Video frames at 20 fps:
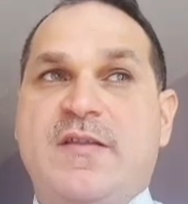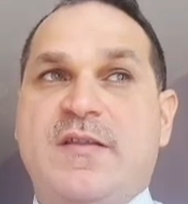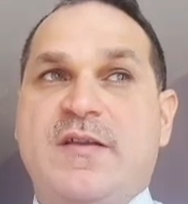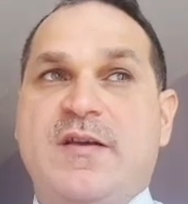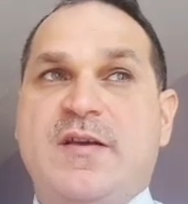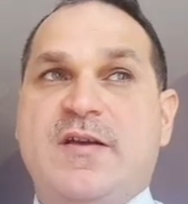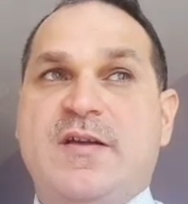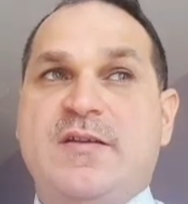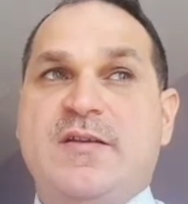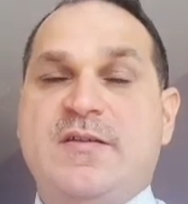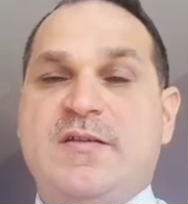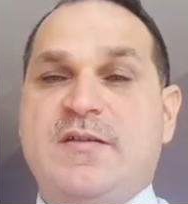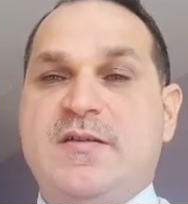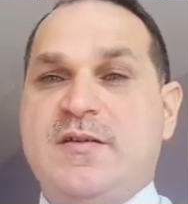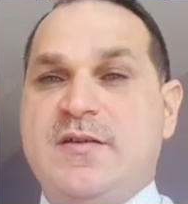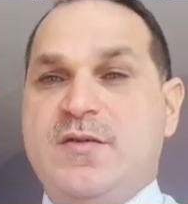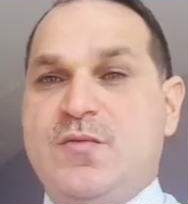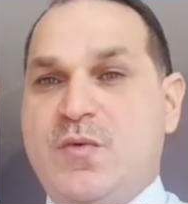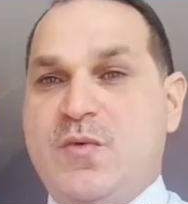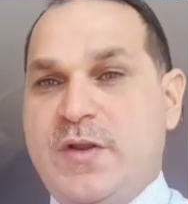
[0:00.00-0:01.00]
and
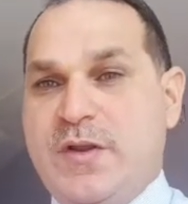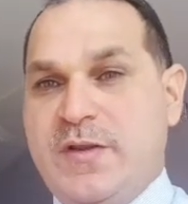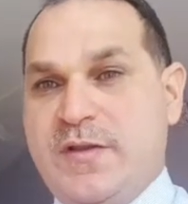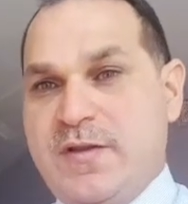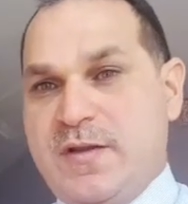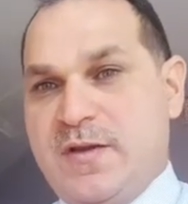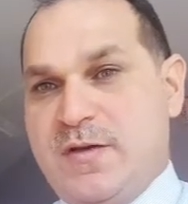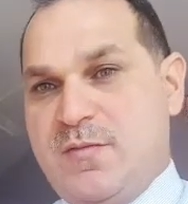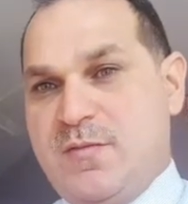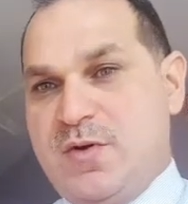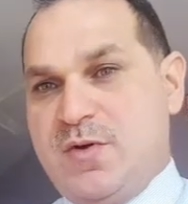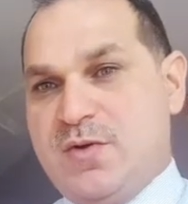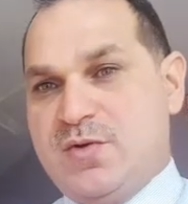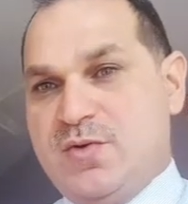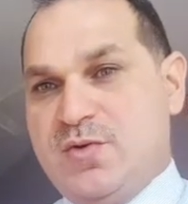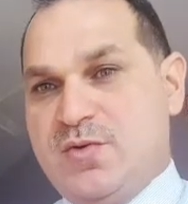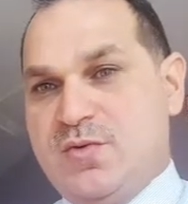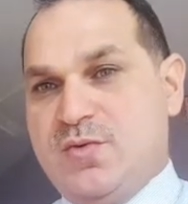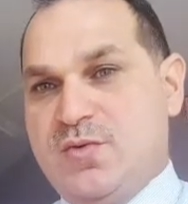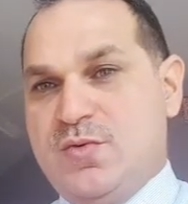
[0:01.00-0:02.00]
width about
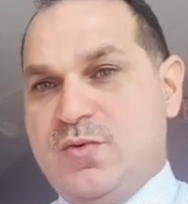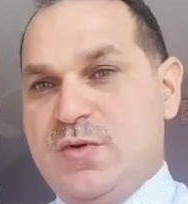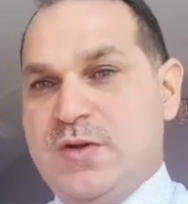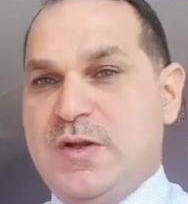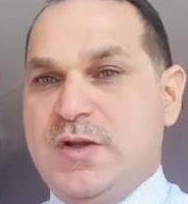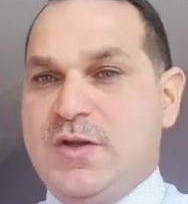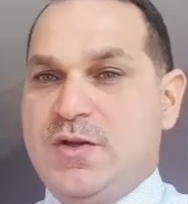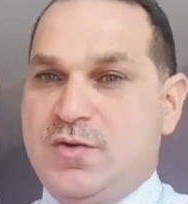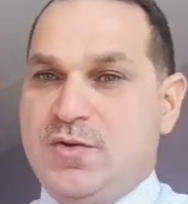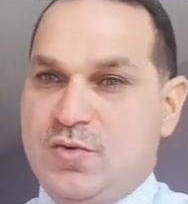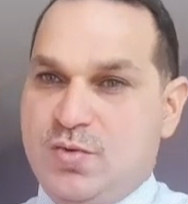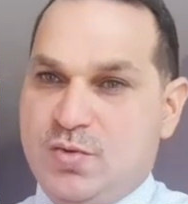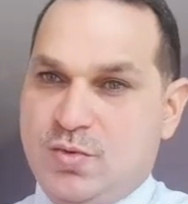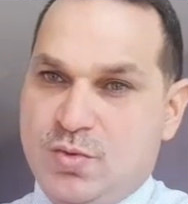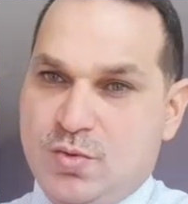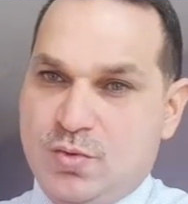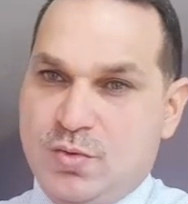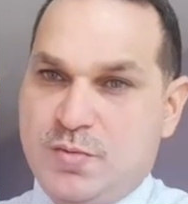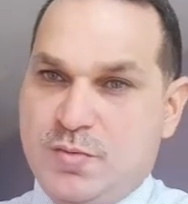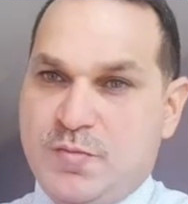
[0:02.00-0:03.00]
2 to
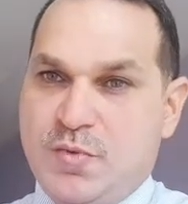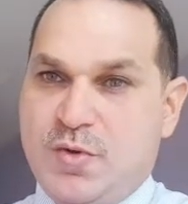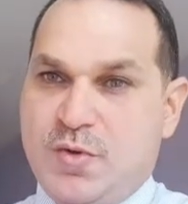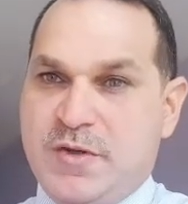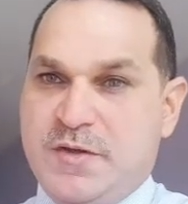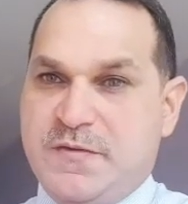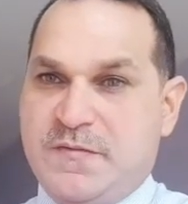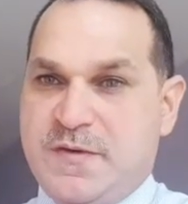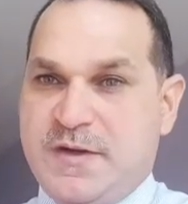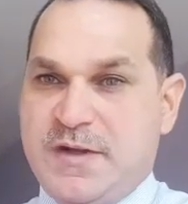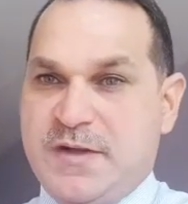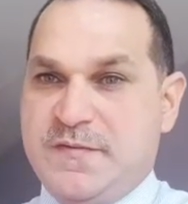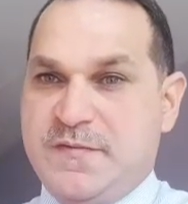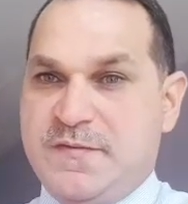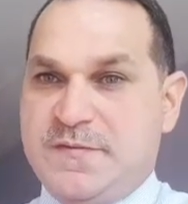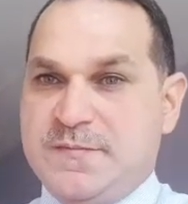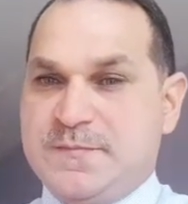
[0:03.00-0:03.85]
2.5.